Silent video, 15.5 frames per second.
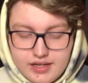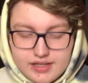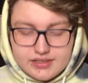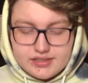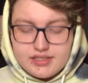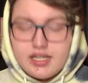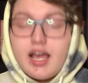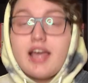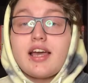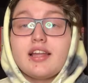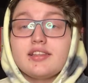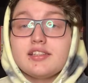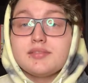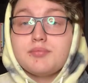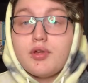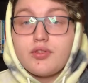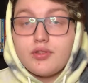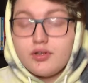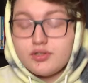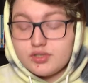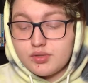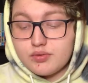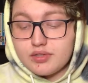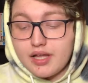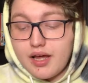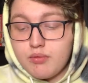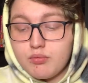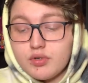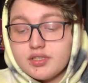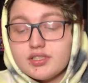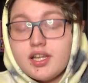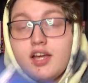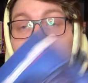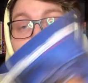next thing I got this month also in that was